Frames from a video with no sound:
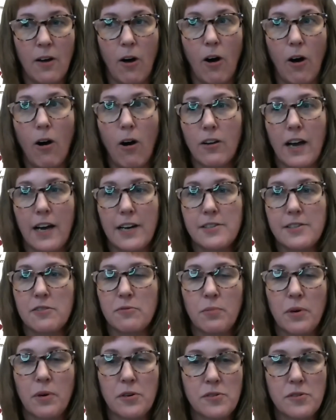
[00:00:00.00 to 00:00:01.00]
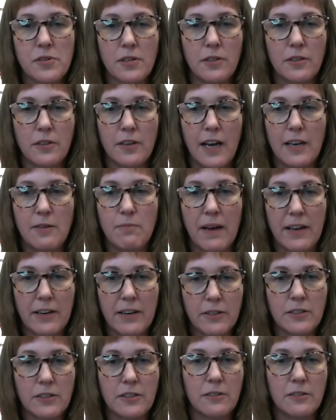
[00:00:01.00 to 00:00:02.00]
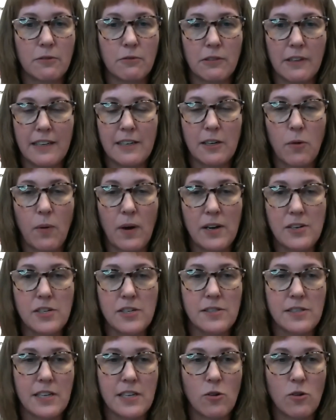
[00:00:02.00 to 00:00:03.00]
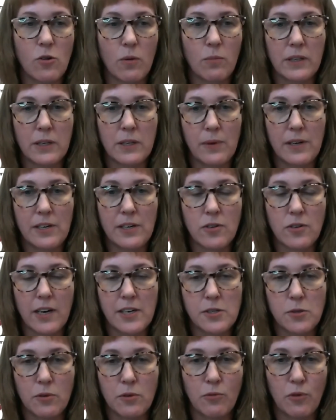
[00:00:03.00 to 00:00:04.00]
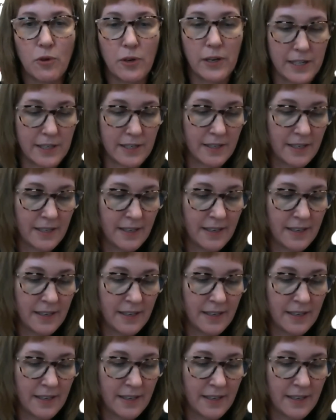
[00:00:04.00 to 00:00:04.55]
all kinds of personal and medical related questions that normally we try to avoid.